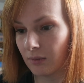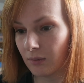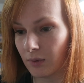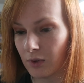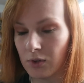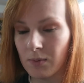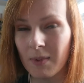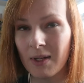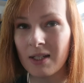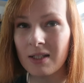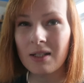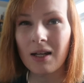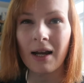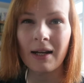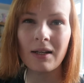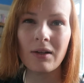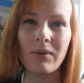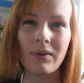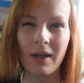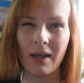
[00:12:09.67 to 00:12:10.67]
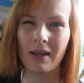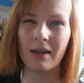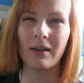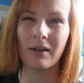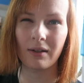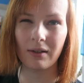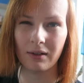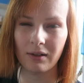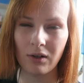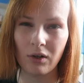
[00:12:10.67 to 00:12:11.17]
which means that I don't get
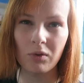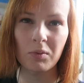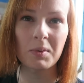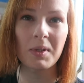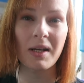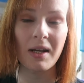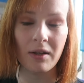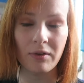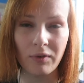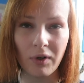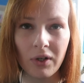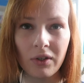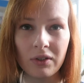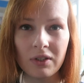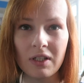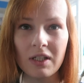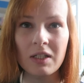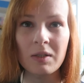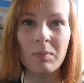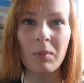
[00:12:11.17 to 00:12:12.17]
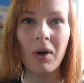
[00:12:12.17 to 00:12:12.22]
100% of the royalties,